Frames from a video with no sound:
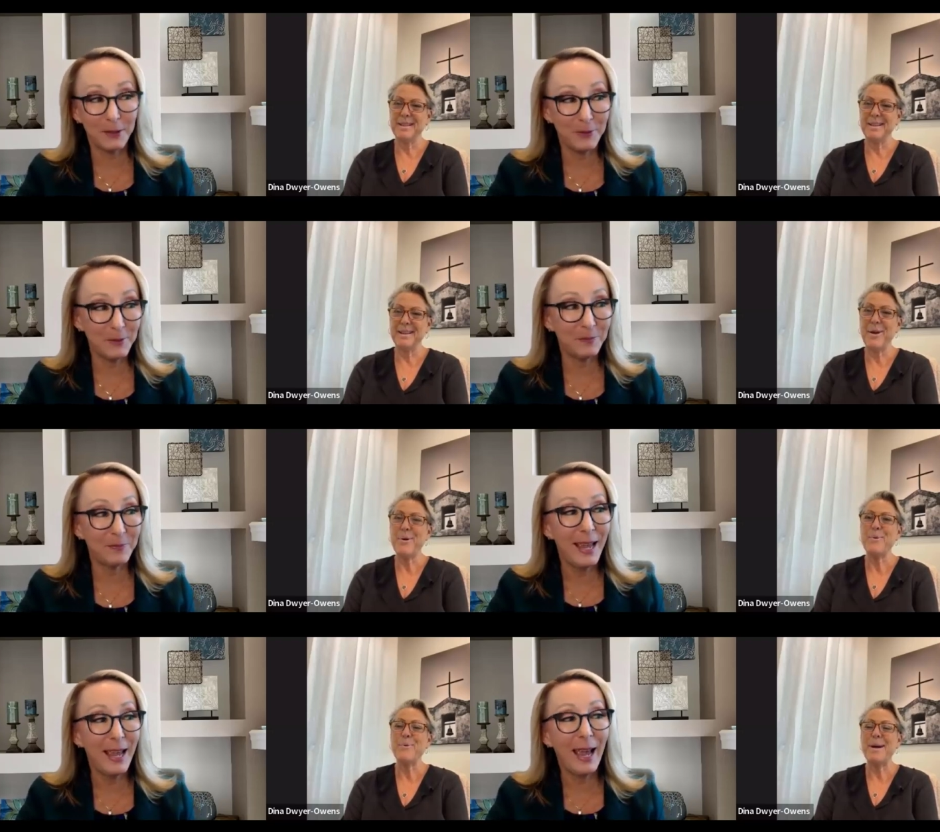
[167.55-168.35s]
Speaker 1: of them
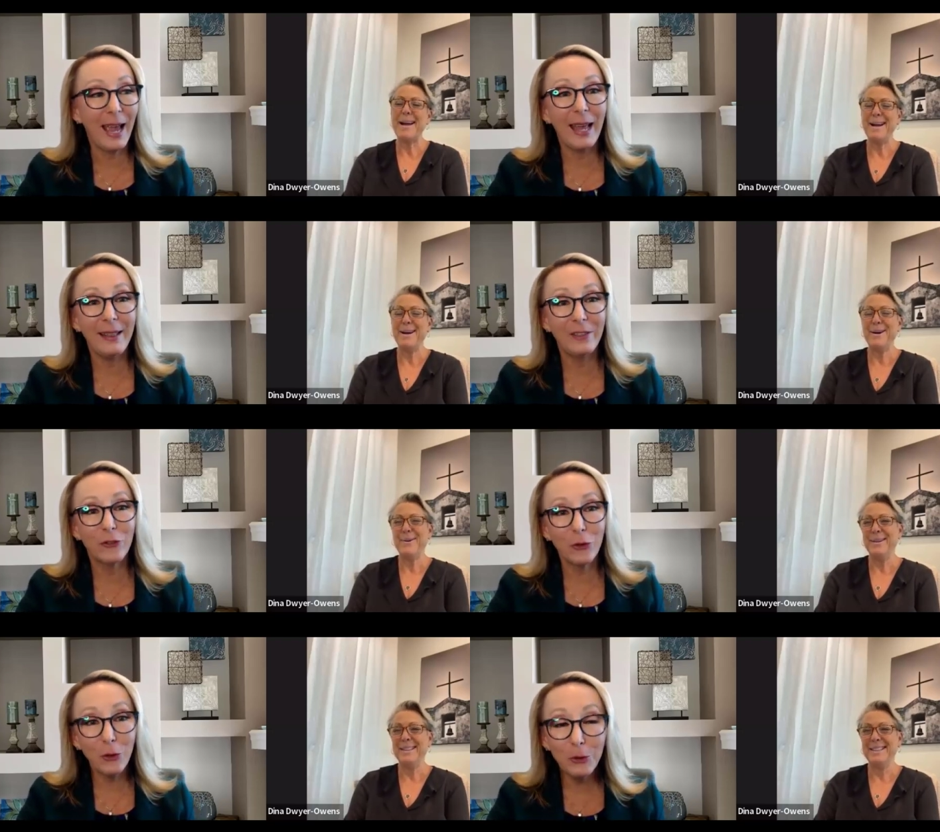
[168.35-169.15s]
and
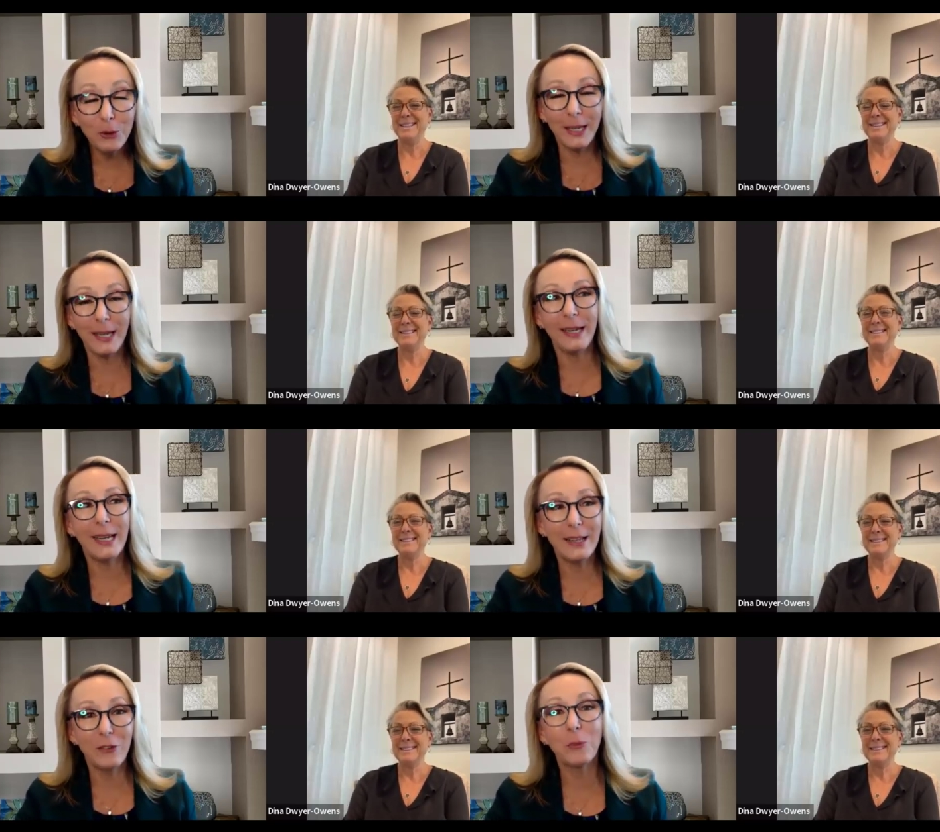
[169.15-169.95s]

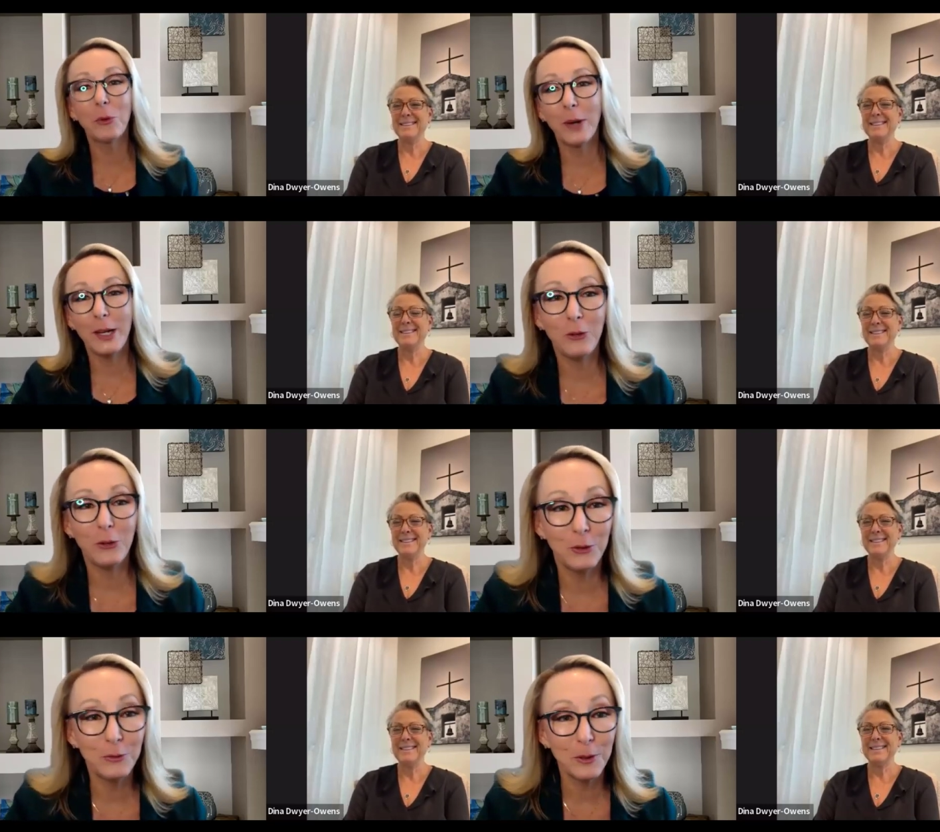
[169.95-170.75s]
truly
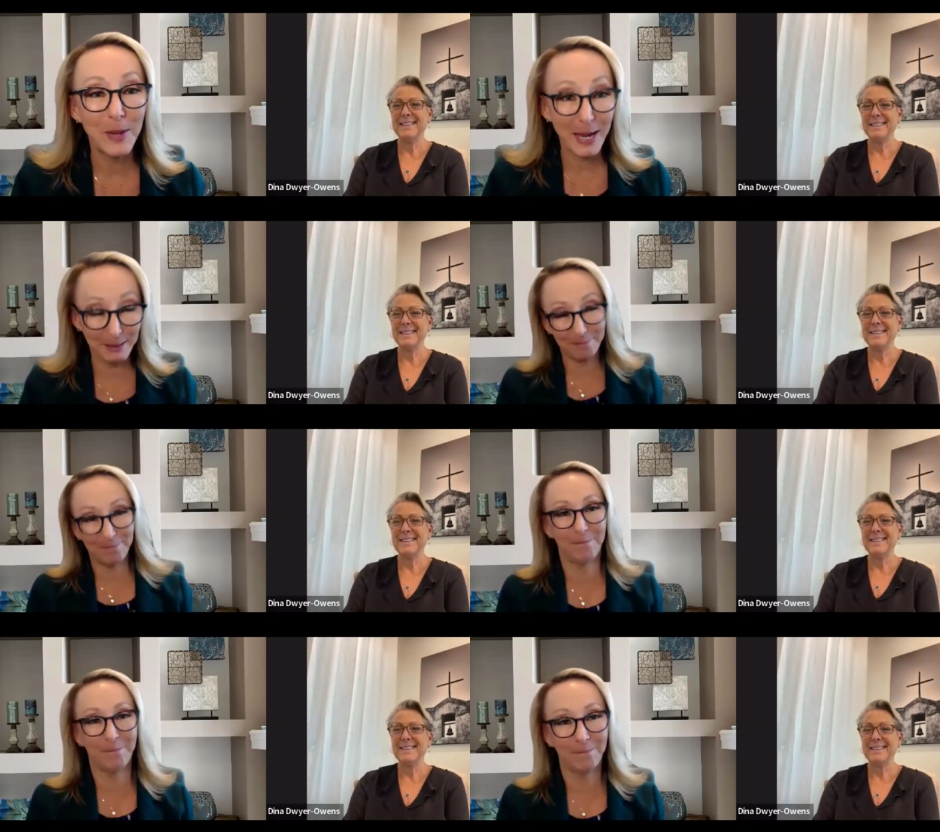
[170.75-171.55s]
inspirational for me.
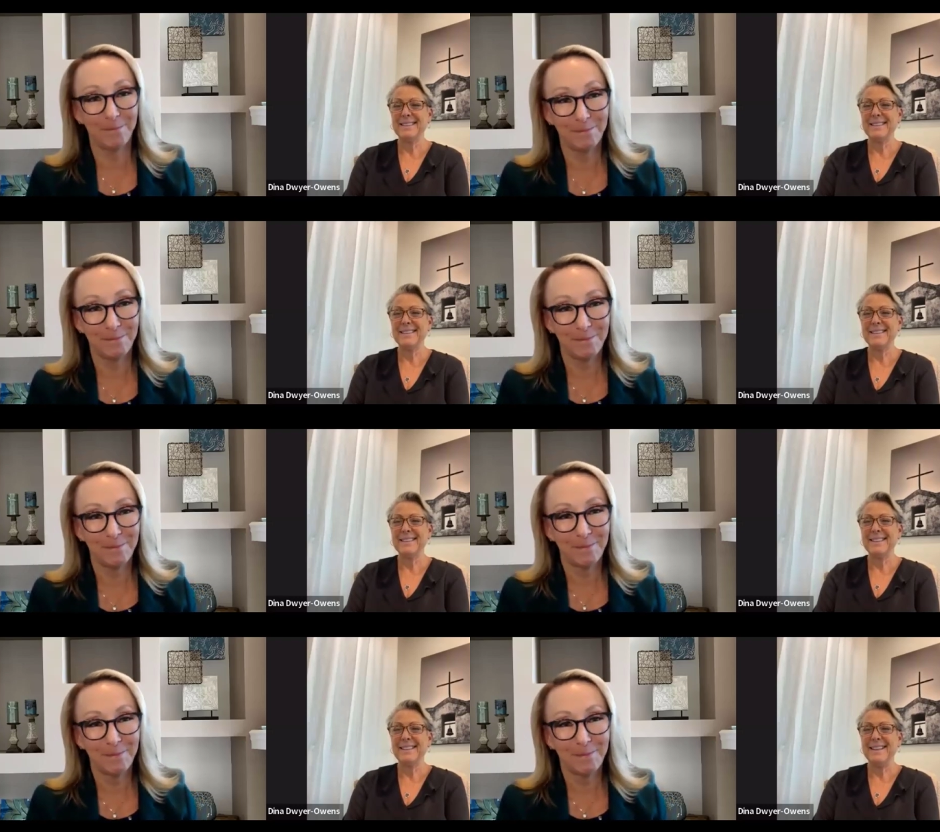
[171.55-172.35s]

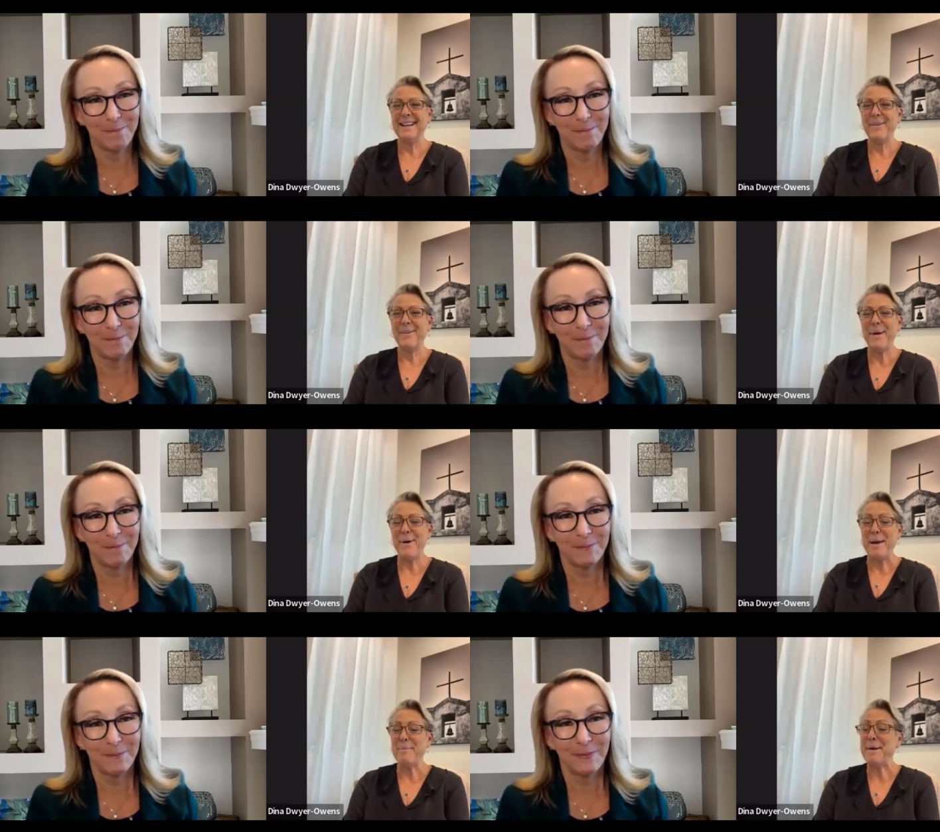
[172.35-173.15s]
Speaker 2: Wow,
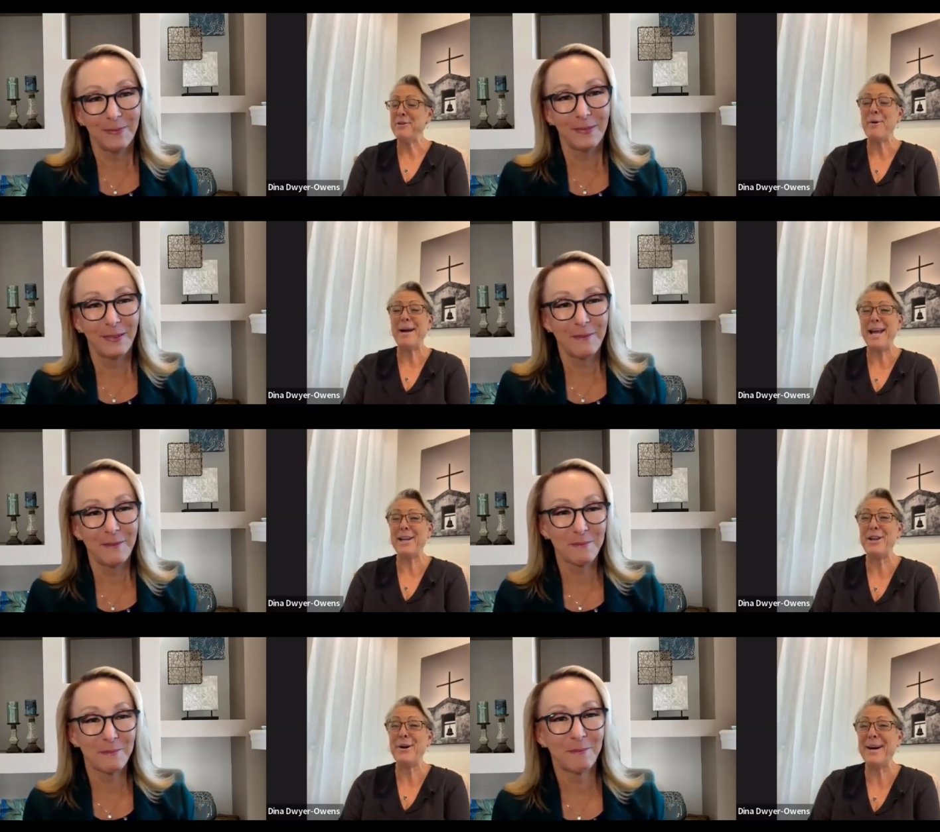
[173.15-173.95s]
Emma. No, I had
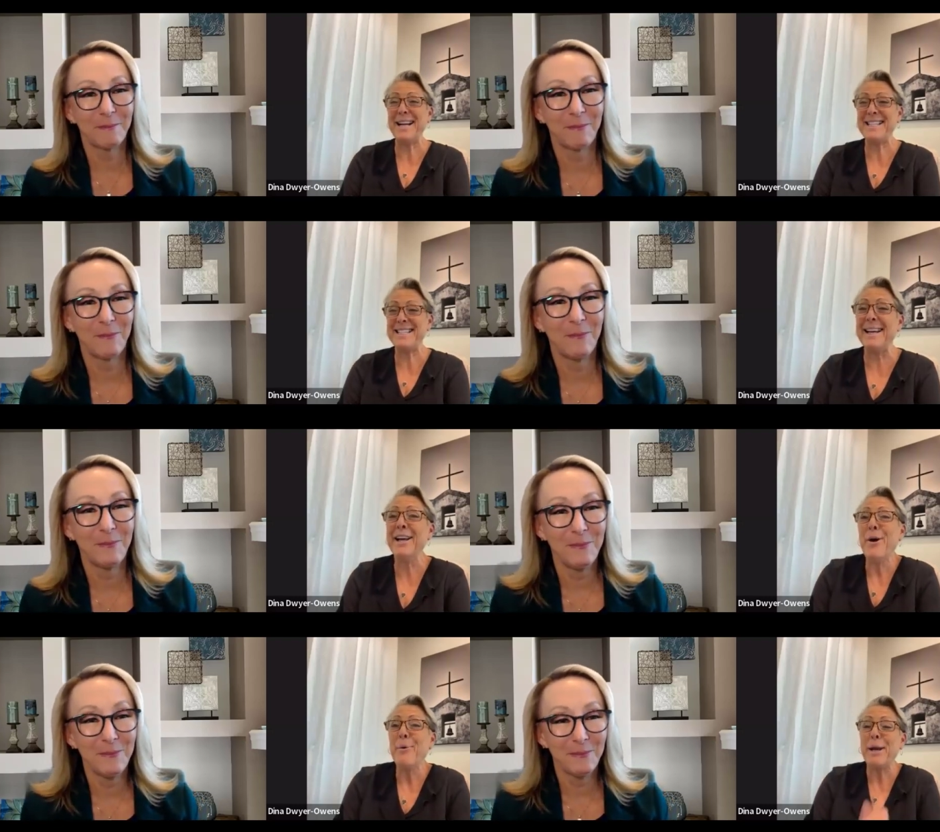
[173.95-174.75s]
no idea.
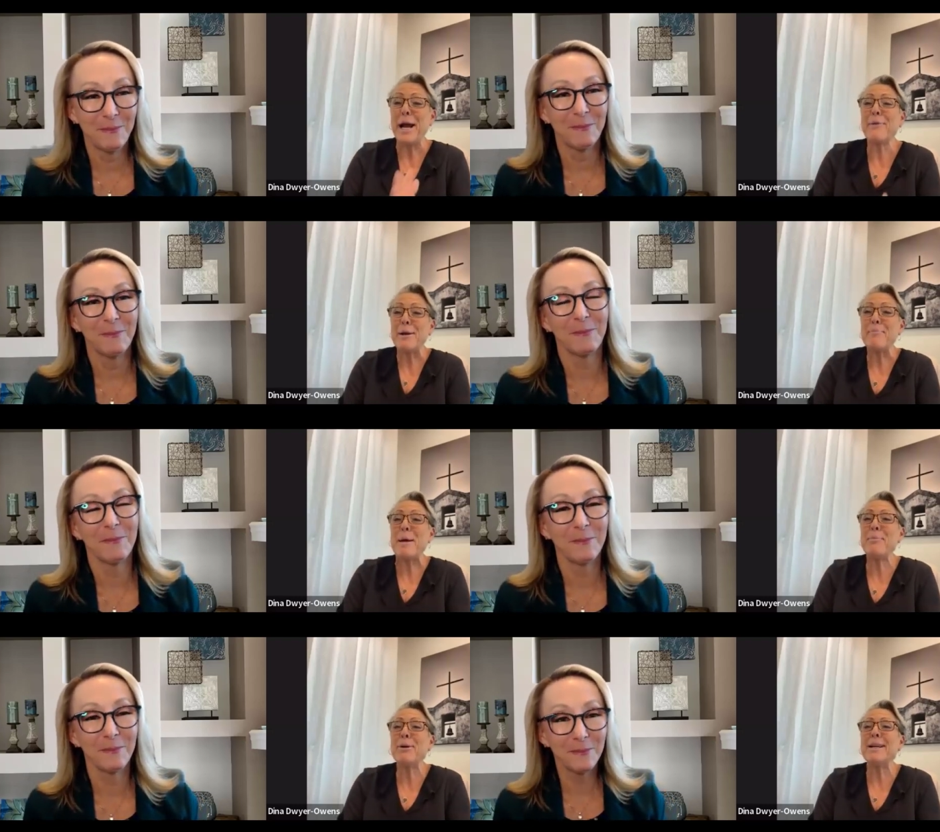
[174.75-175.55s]
What I
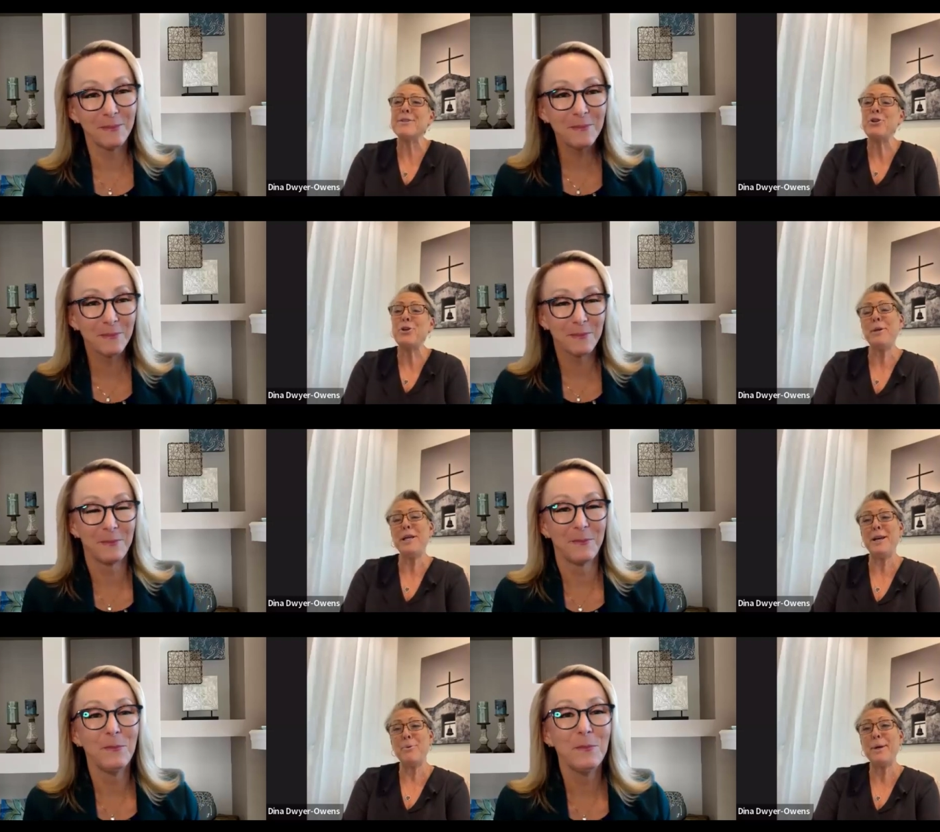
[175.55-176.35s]
remember is you
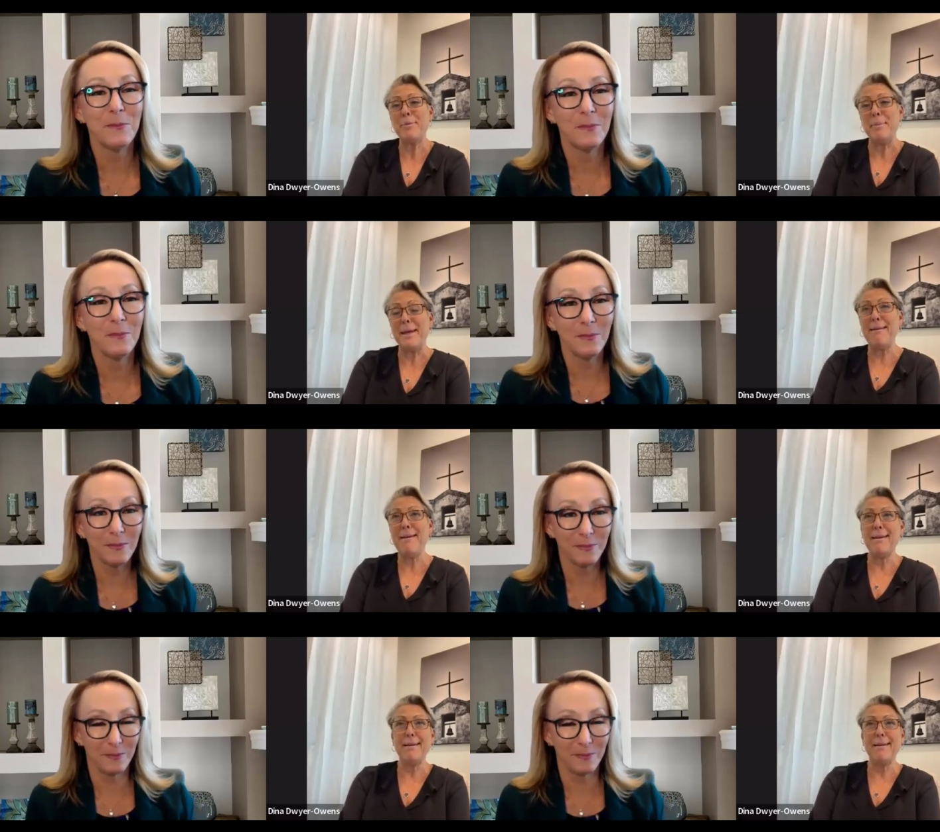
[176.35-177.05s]
being with me